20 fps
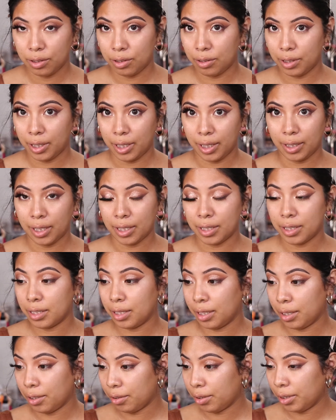like that's
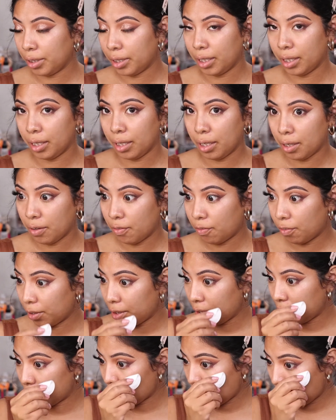literally it for
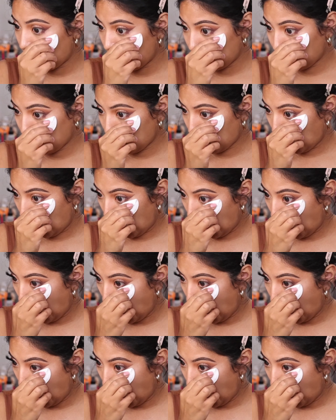this eye look.